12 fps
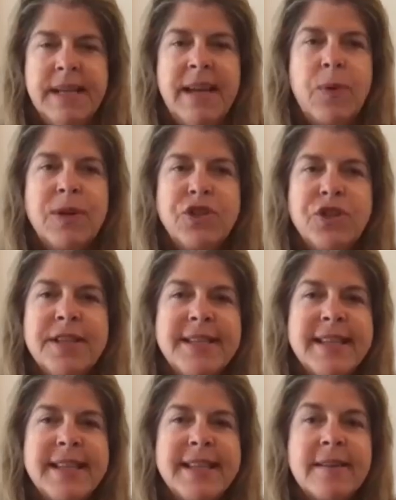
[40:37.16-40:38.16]
I want you
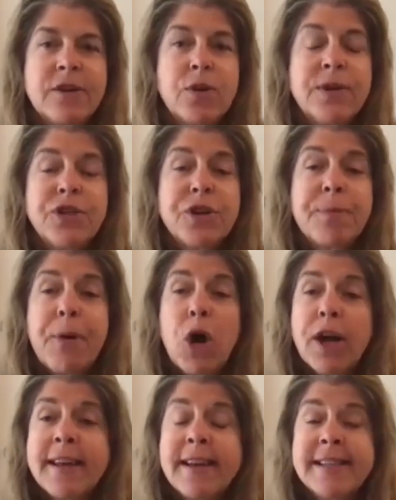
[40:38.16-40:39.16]
to go into your
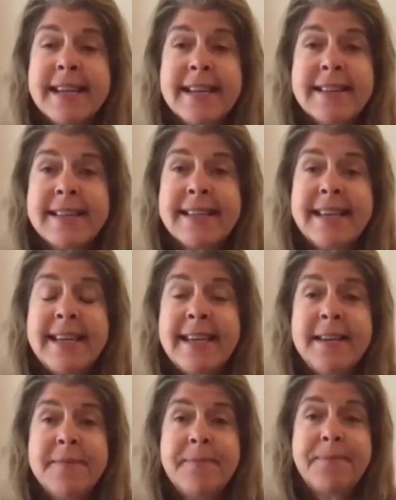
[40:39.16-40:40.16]
pocket and take the
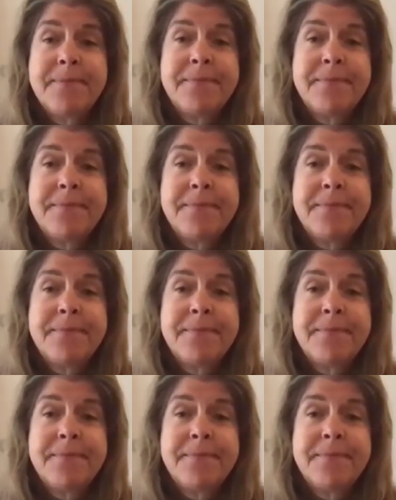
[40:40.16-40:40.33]
key